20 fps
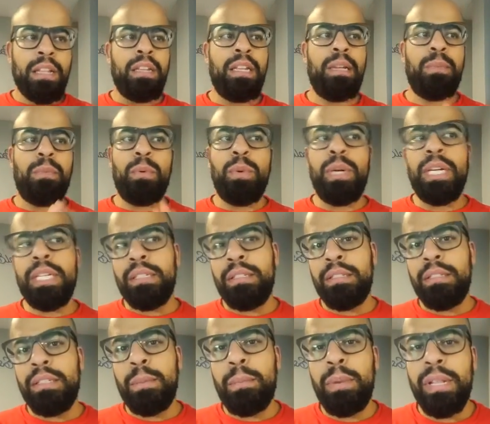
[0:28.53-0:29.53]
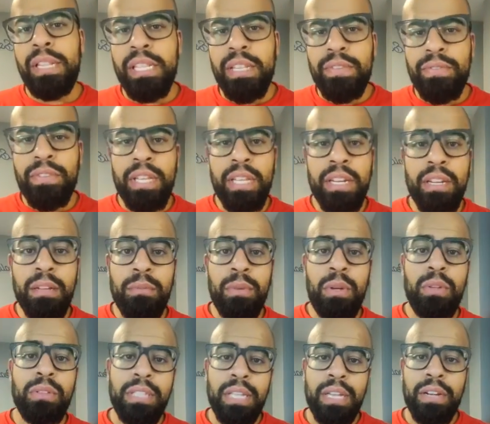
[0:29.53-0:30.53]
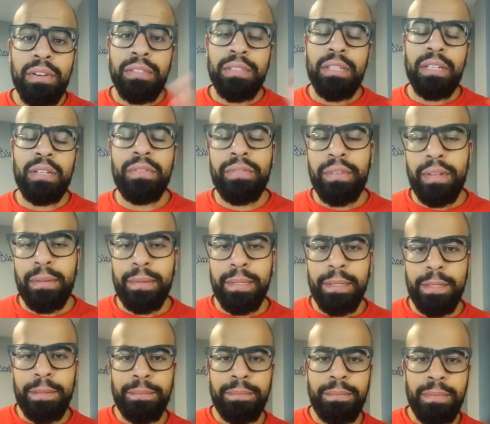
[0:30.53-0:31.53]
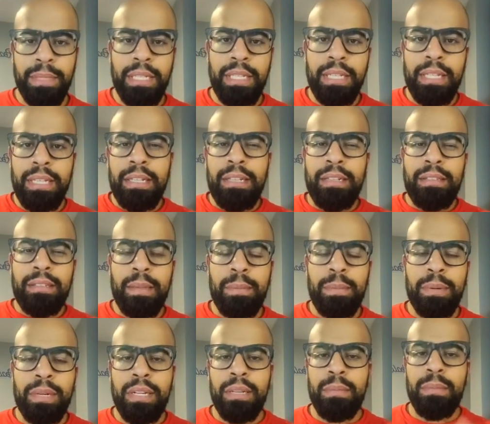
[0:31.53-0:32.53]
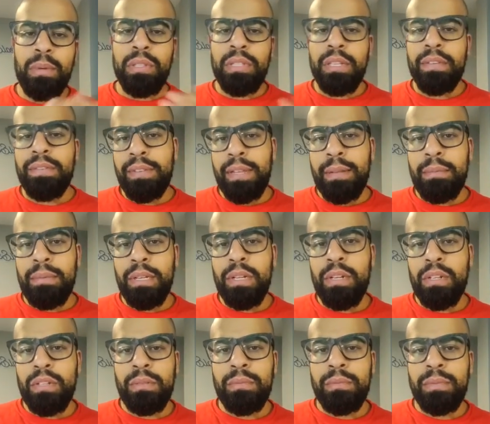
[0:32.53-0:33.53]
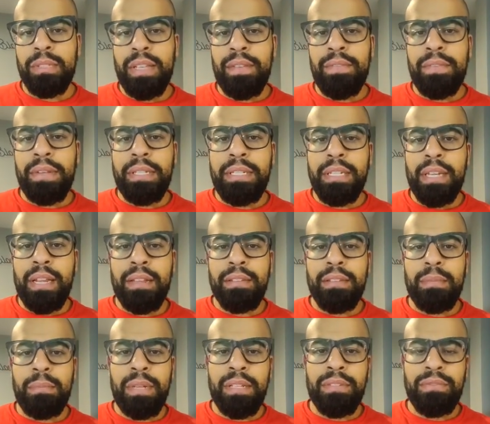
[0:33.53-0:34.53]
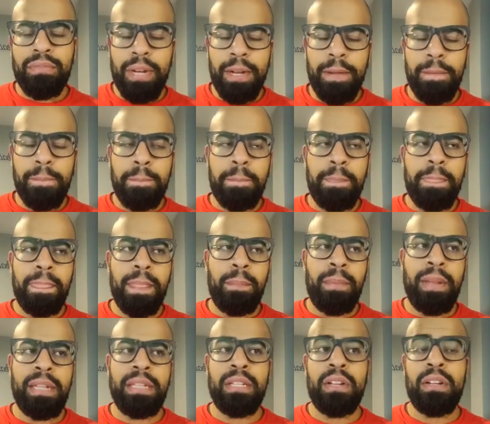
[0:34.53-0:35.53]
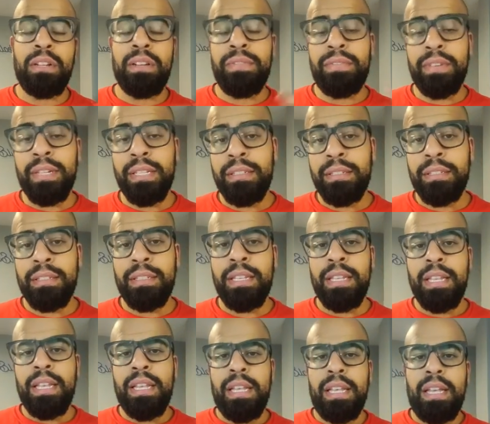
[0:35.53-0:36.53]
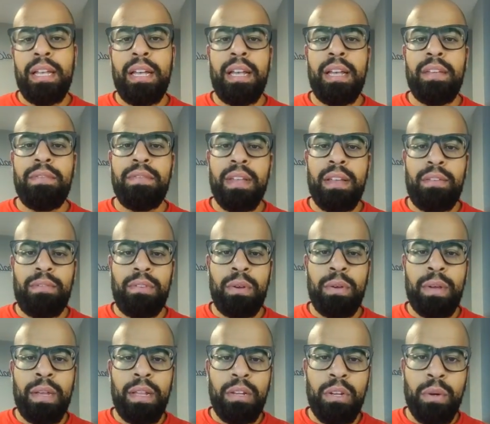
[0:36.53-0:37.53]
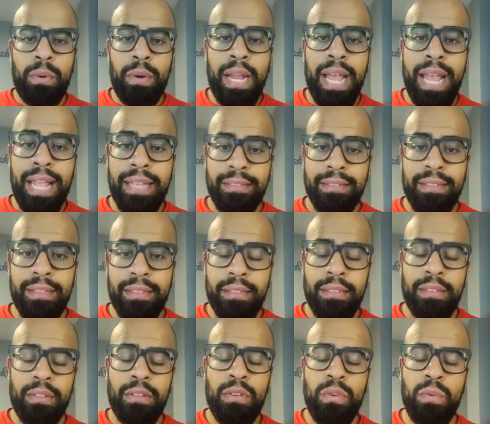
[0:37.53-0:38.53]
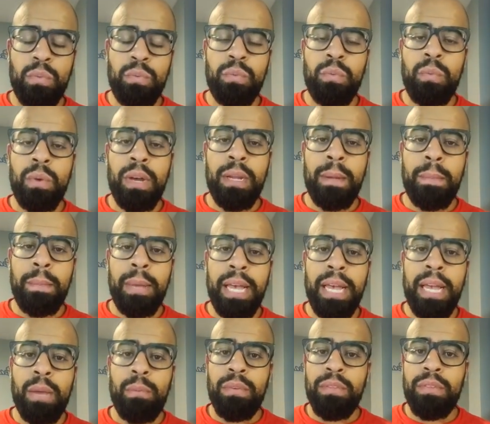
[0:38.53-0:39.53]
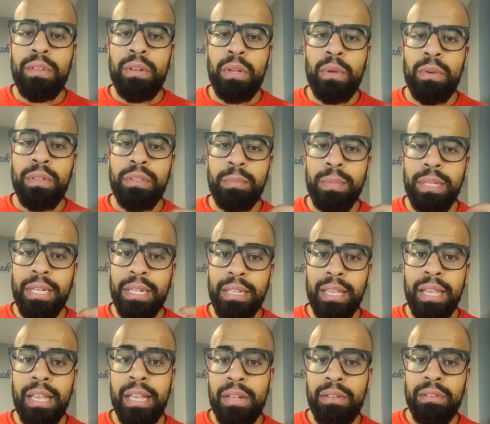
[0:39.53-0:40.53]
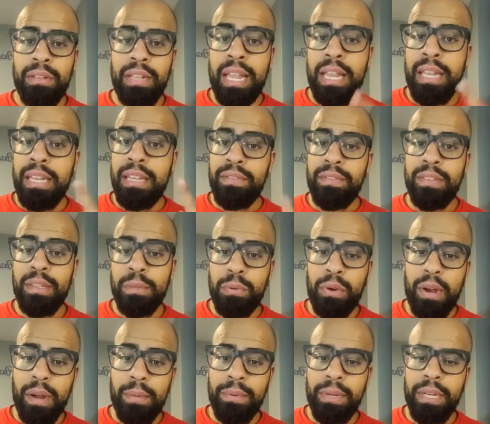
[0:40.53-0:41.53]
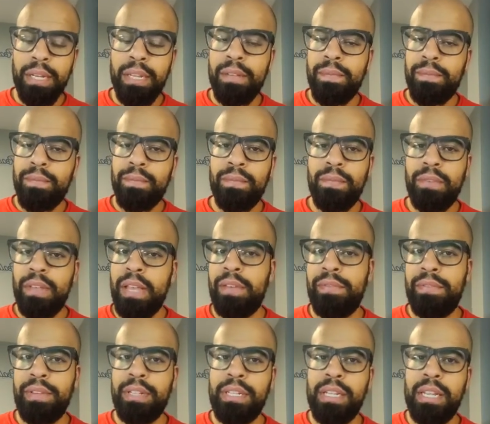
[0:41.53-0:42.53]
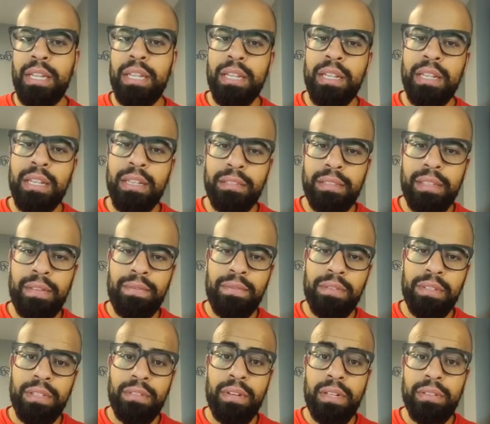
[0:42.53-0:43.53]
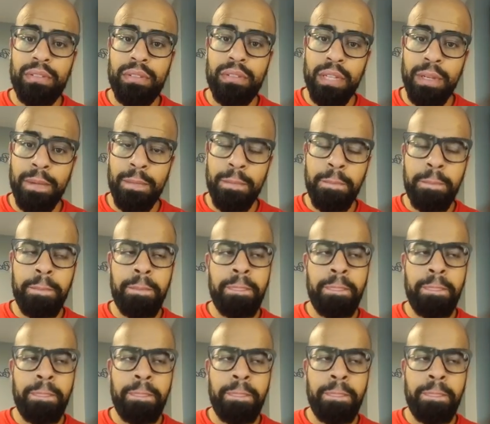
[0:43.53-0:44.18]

Number one, depending if you're getting a multi or single family home. Typically, multi-family homes, FHA is the best route, depending on your funds. If you have lower assets, you want to buy with the lowest money down and live in the property, FHA is definitely the route to go.